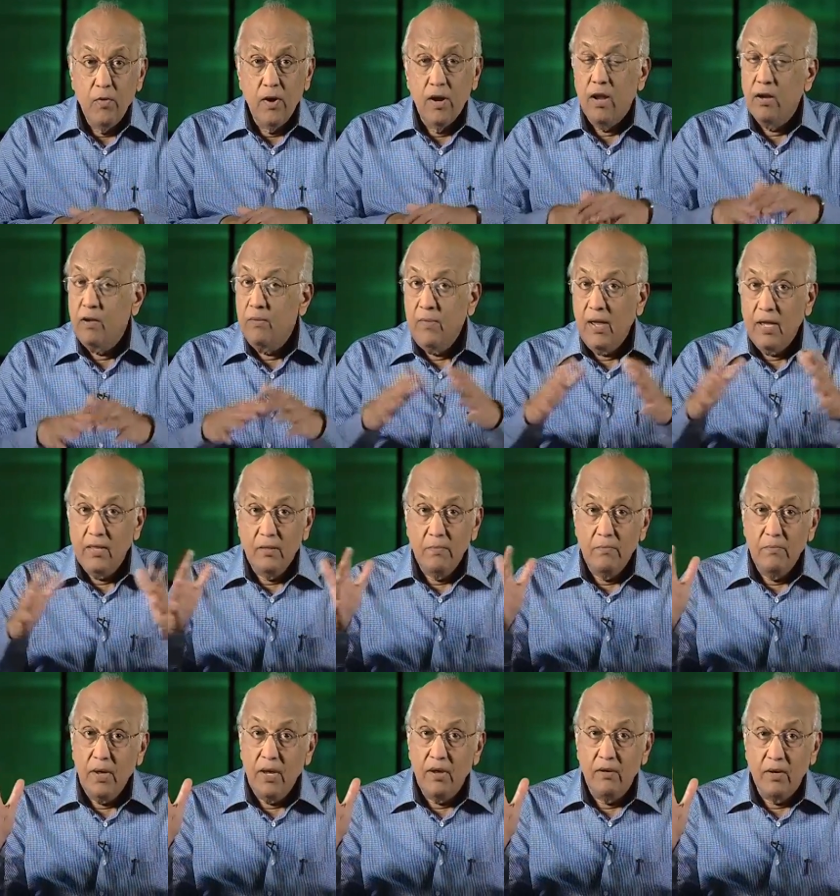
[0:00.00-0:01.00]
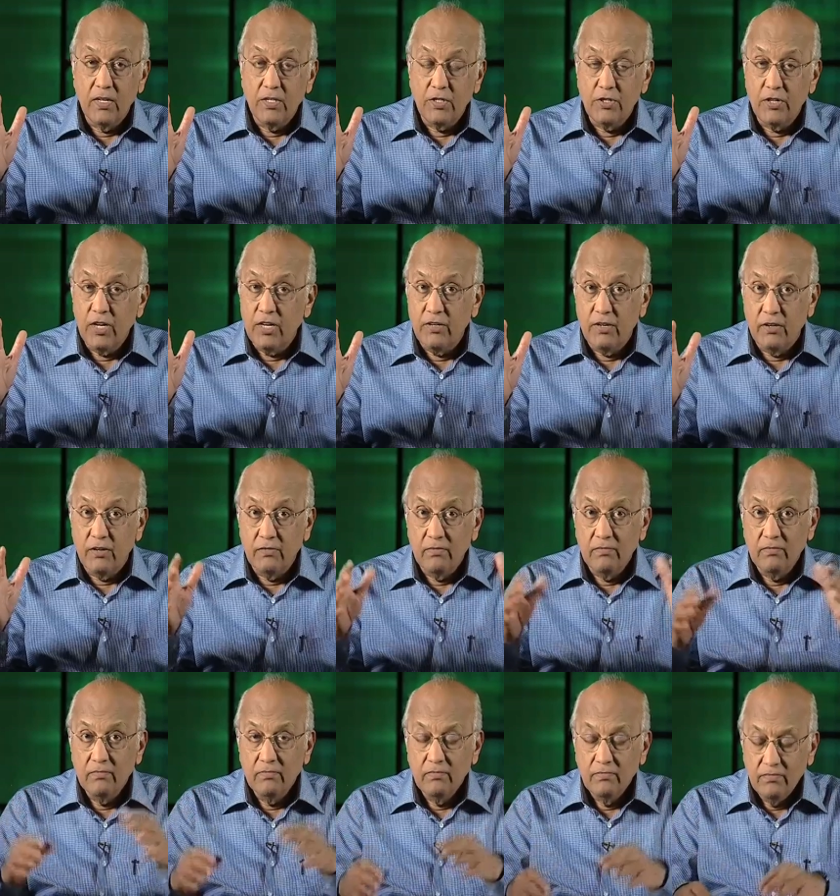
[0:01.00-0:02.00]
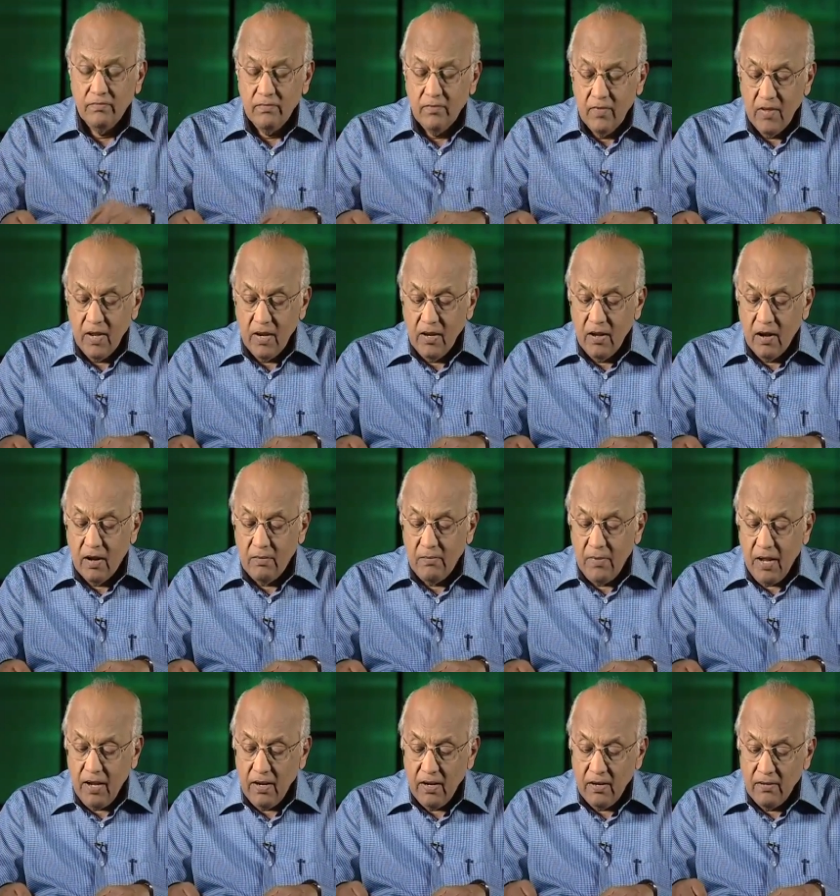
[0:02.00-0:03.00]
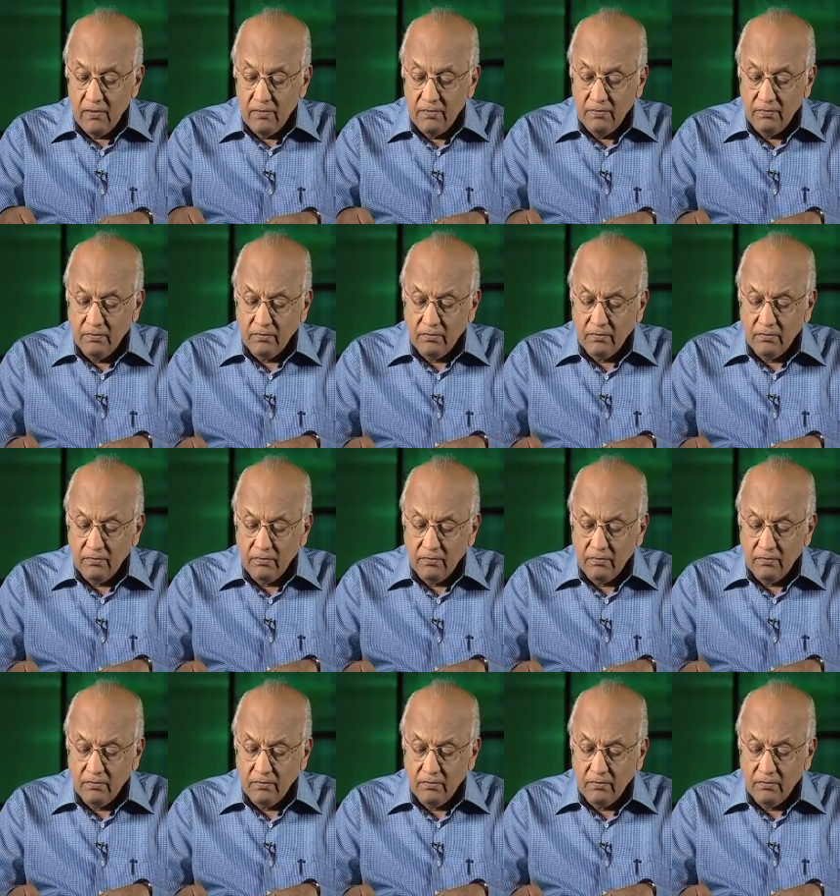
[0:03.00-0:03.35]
we're not to make them bigger and stricter than God made it.